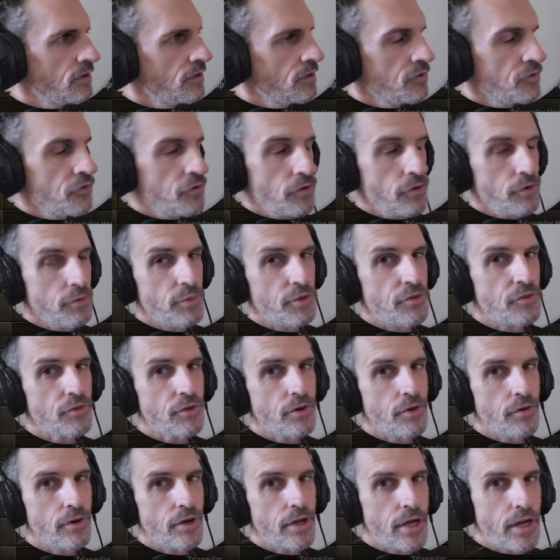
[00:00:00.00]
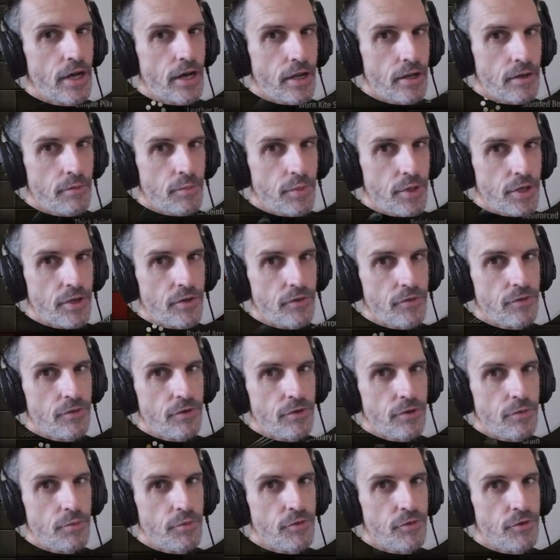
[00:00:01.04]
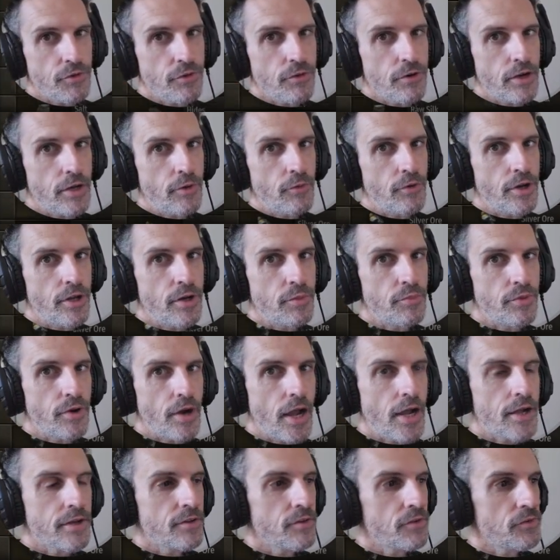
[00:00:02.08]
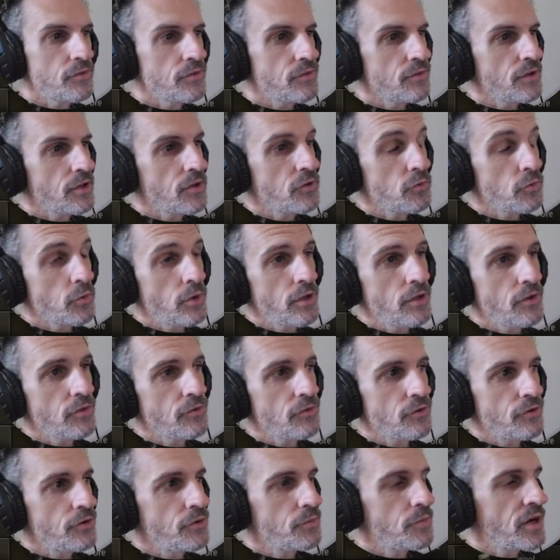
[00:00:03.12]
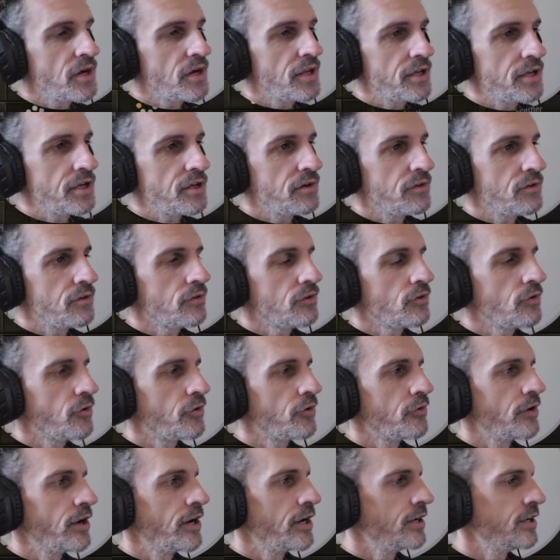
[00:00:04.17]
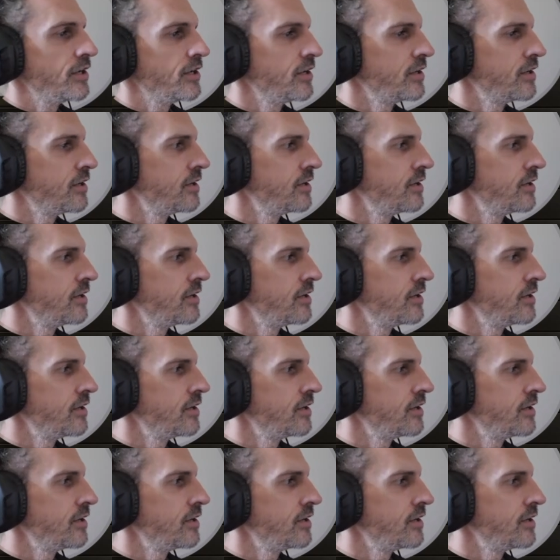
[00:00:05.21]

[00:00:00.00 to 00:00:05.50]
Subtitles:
tournaments going on, because tournaments are a great way to practice as well as earn money and notoriety.